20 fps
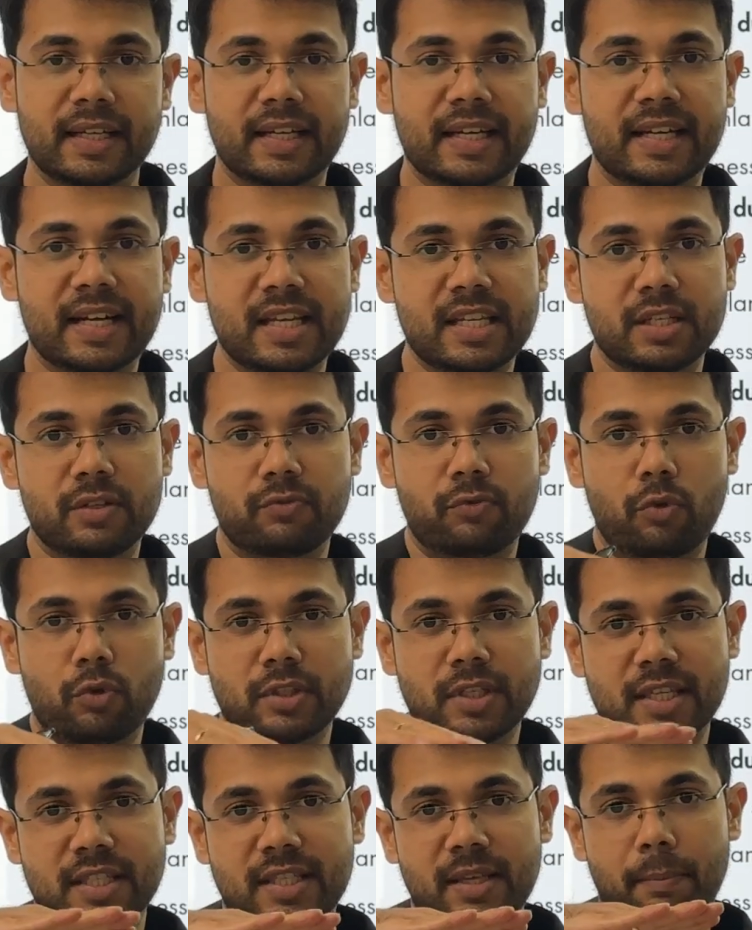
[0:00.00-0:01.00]
the crust
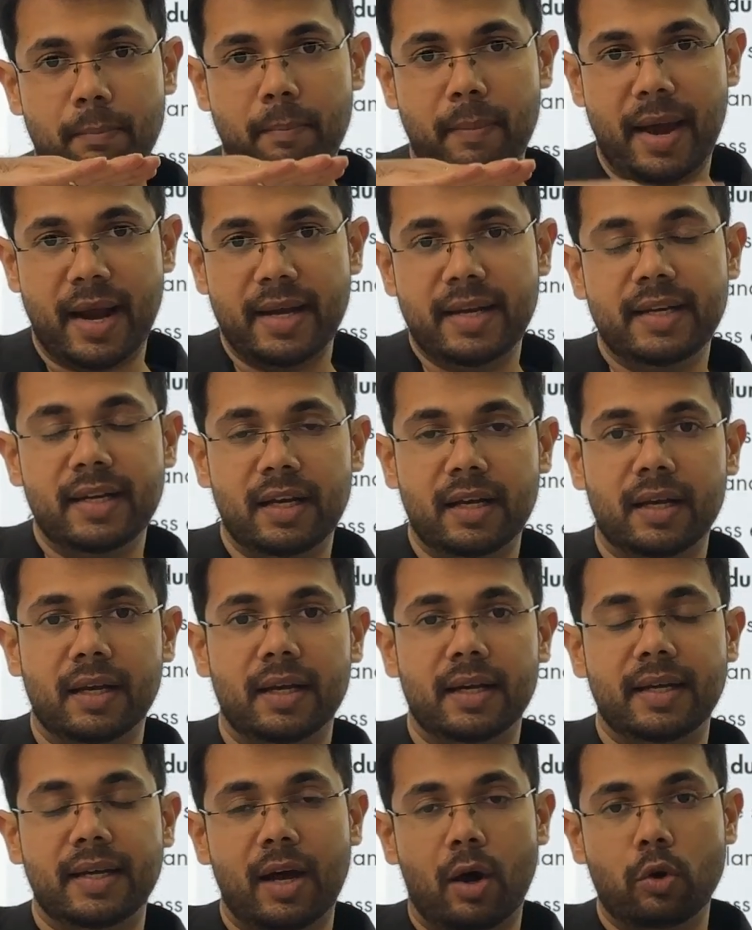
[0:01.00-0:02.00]
forces the mantle
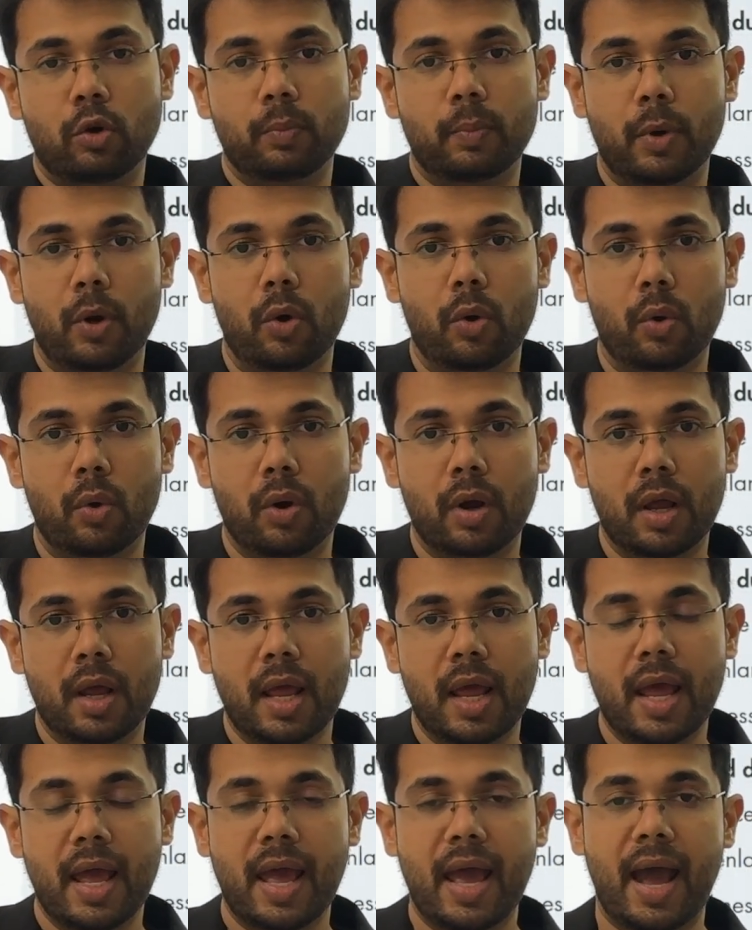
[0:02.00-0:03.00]
down below,
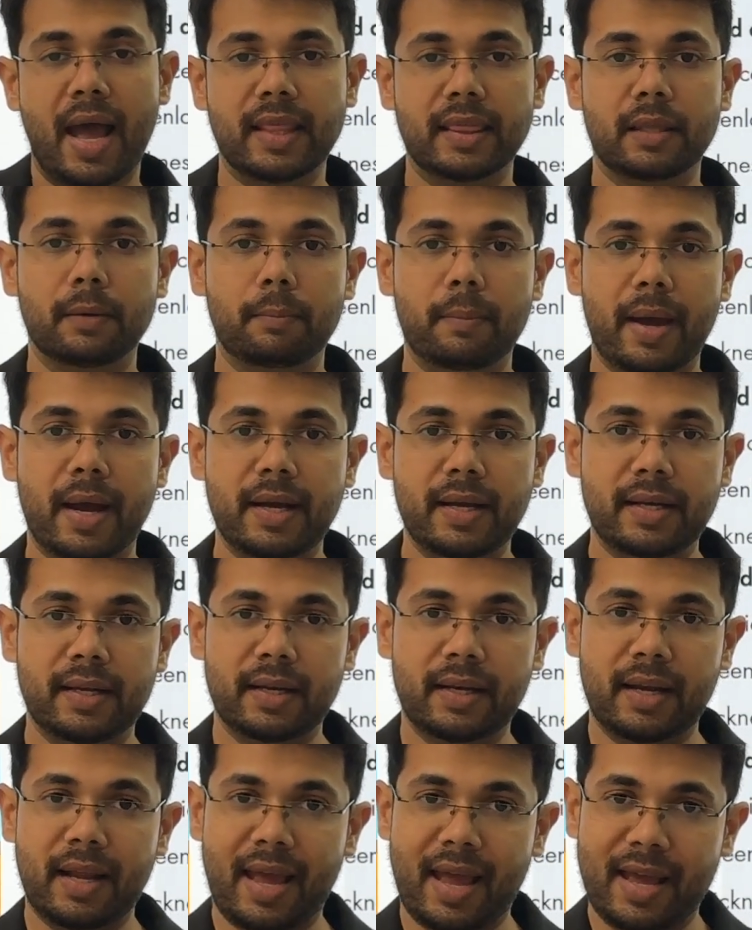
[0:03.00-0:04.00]
and the
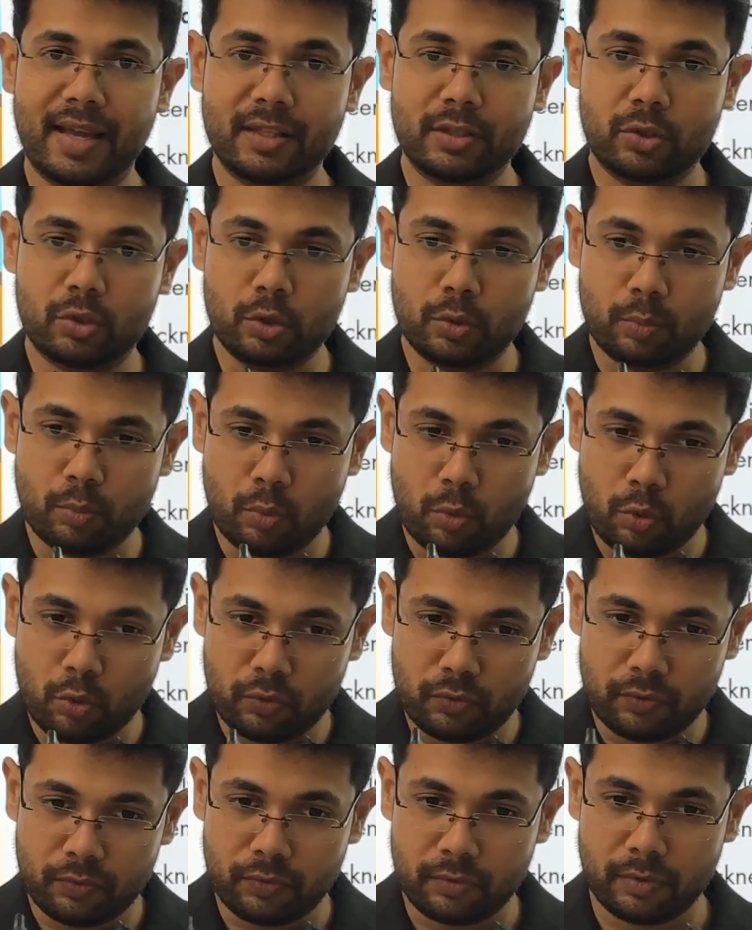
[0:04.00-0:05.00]
mantle has to
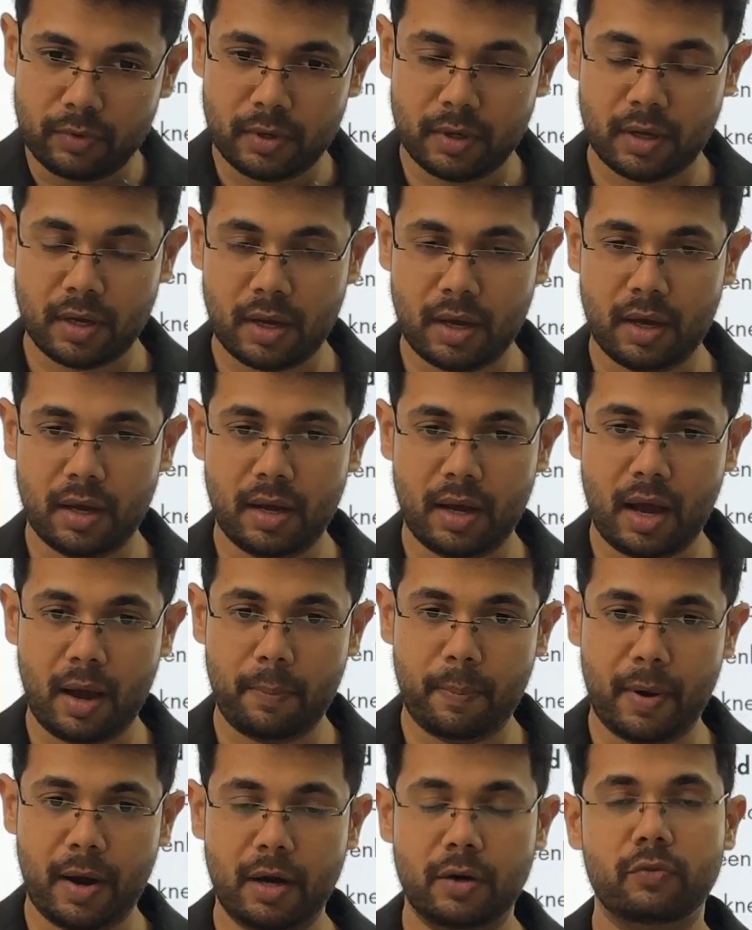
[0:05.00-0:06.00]
move
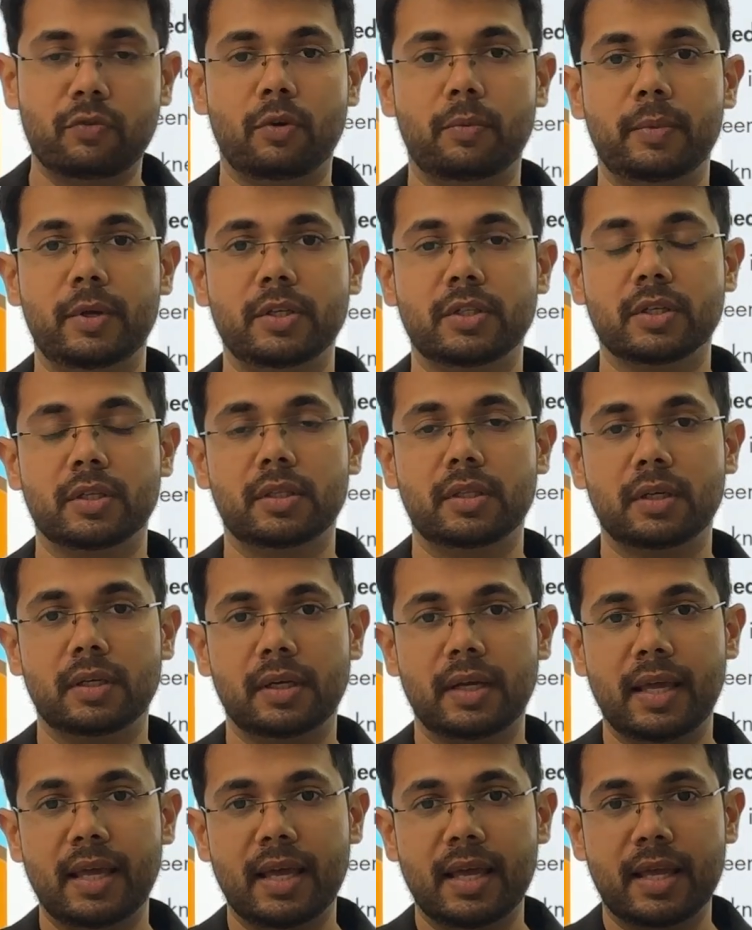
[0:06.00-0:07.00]
apart from each other.